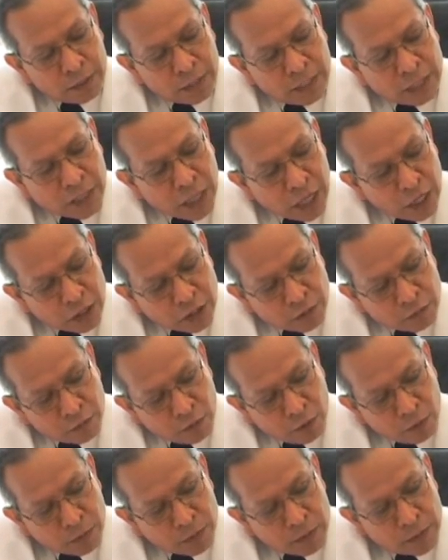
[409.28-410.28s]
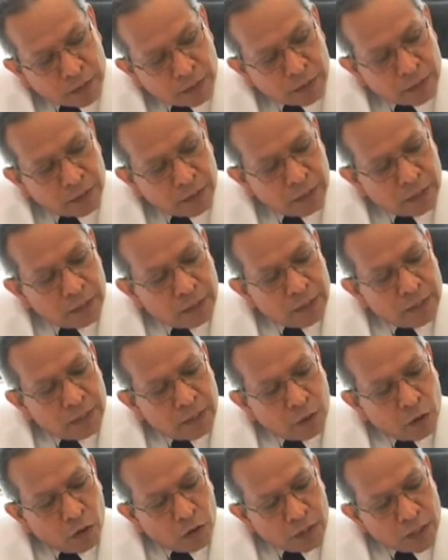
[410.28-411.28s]
detached from the
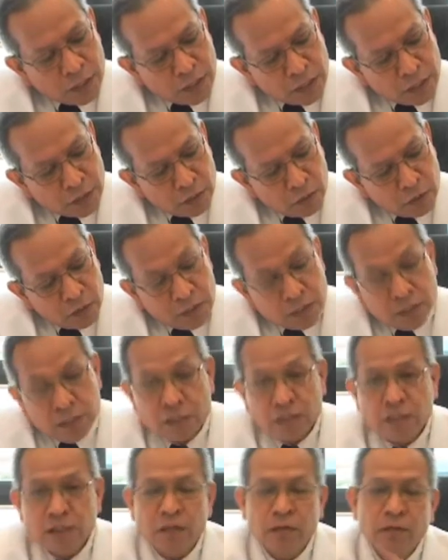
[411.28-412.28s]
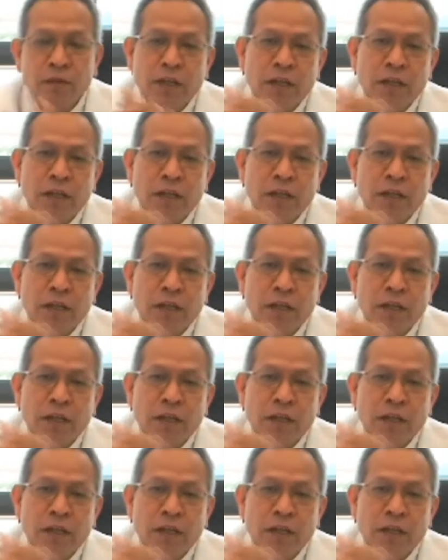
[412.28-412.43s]
origin or insertion,